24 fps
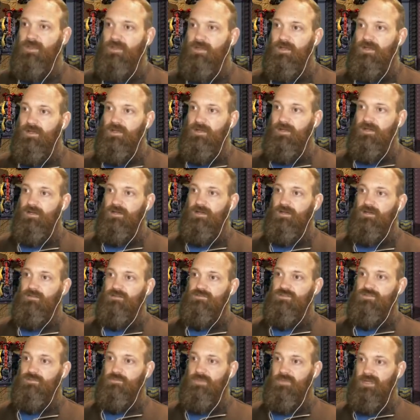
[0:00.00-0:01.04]

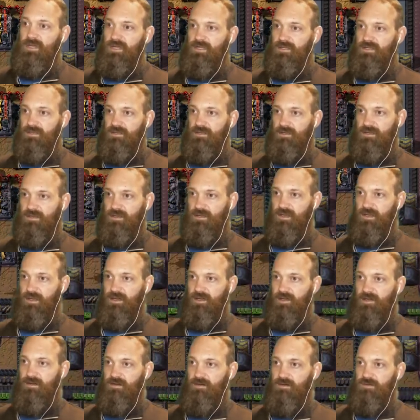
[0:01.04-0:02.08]
To make
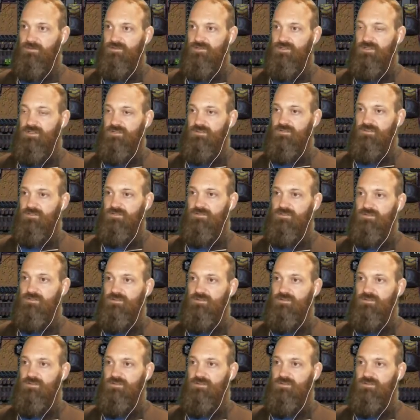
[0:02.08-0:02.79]
our tin